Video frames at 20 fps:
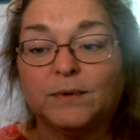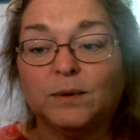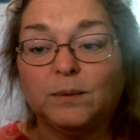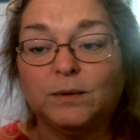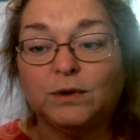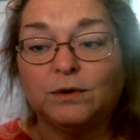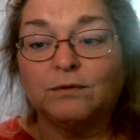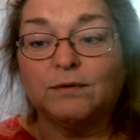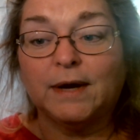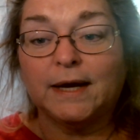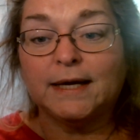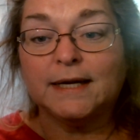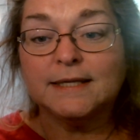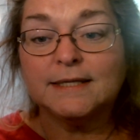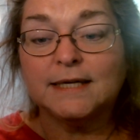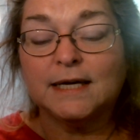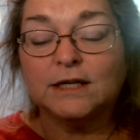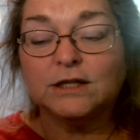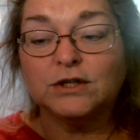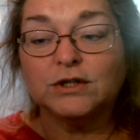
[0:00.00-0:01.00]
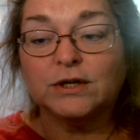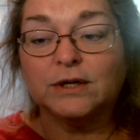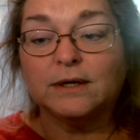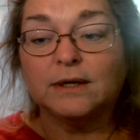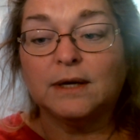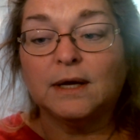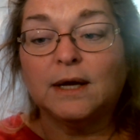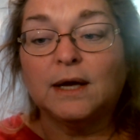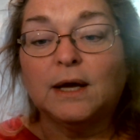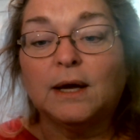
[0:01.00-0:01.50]
with the right intention,
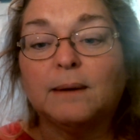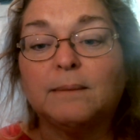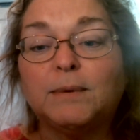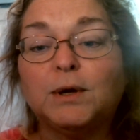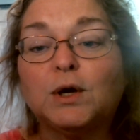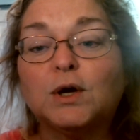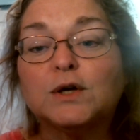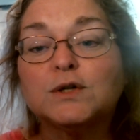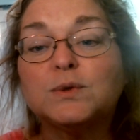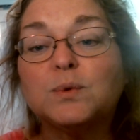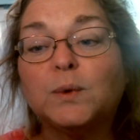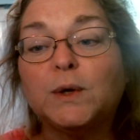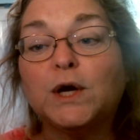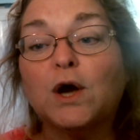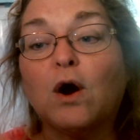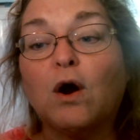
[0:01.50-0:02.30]
because we